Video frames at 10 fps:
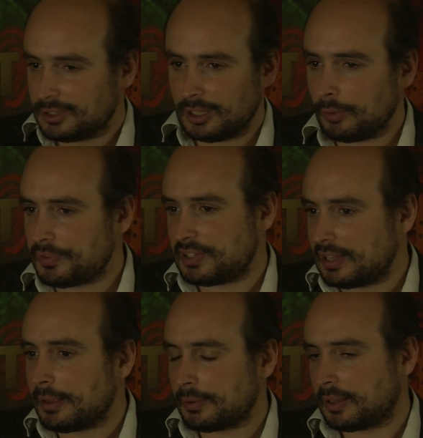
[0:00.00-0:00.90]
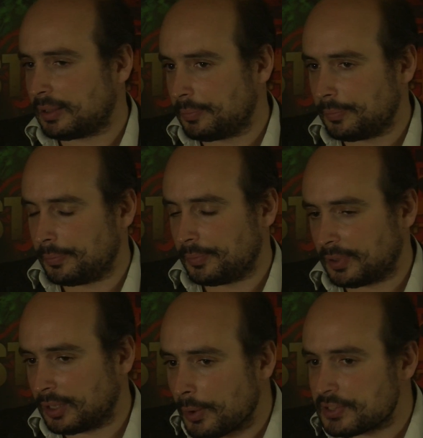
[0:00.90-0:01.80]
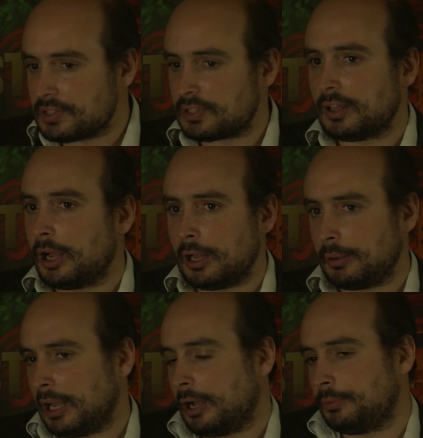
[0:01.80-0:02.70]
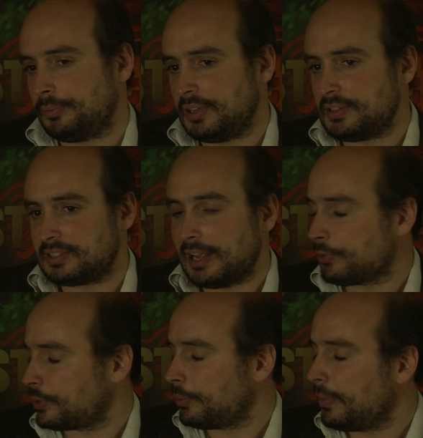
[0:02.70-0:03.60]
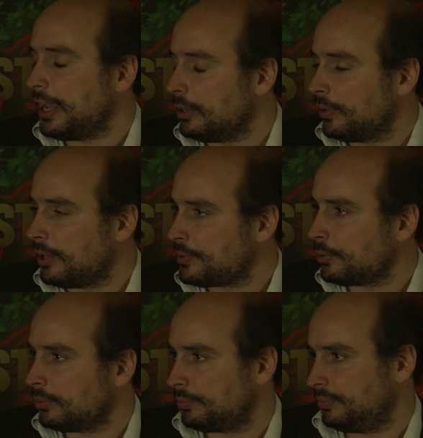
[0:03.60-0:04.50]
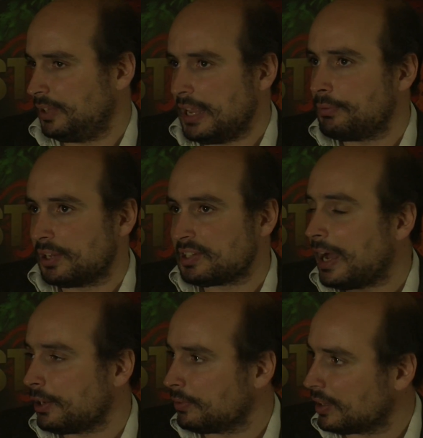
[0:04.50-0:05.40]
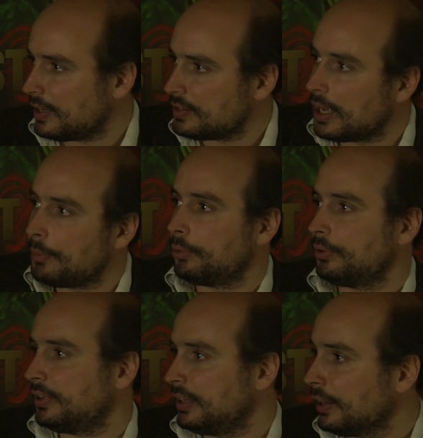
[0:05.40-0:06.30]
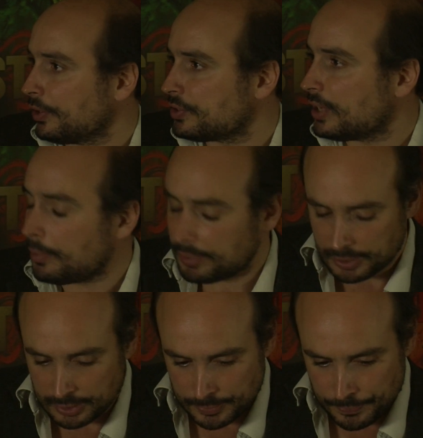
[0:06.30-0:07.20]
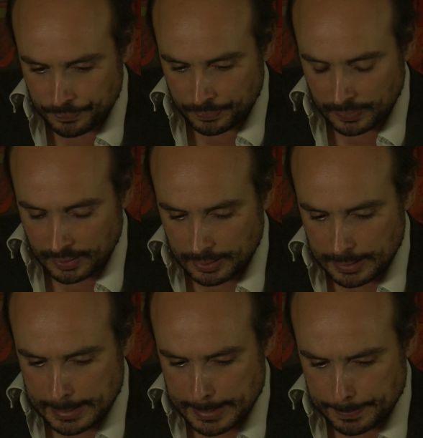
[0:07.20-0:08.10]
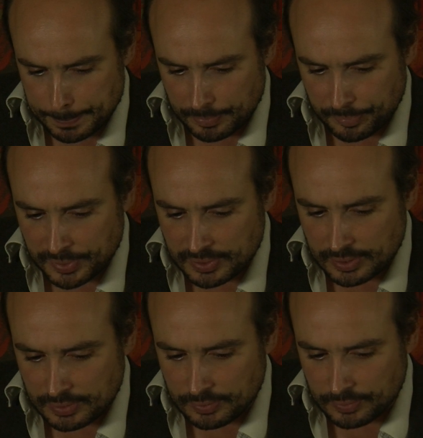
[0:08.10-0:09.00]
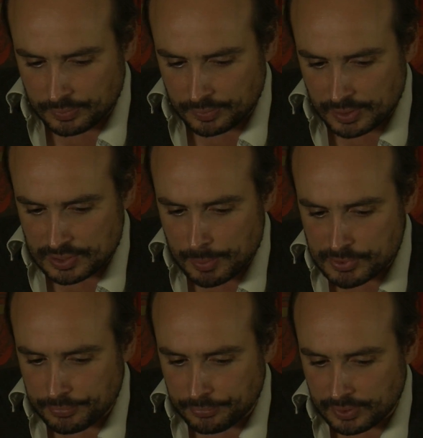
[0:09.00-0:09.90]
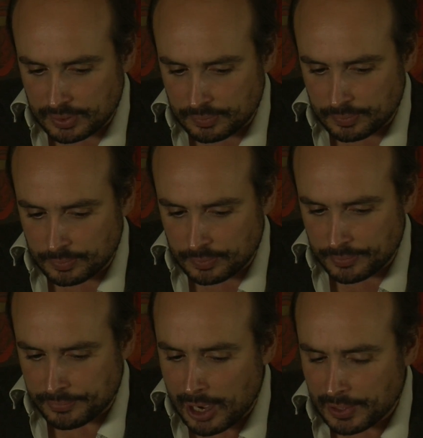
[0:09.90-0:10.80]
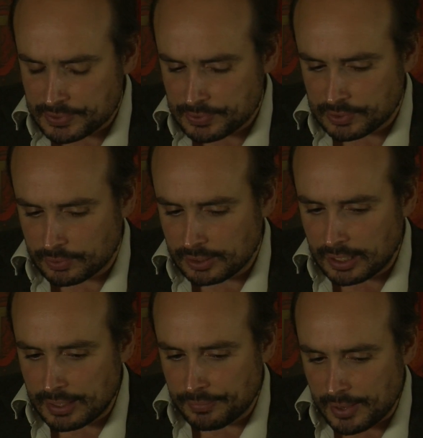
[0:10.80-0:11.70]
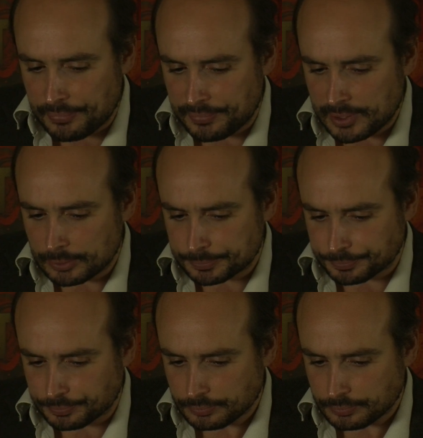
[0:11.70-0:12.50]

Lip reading: And obviously that goes into how these soundtracks were made, whether it was all either an Italian clean dub or an English dub. But in terms of the violence on screen, I felt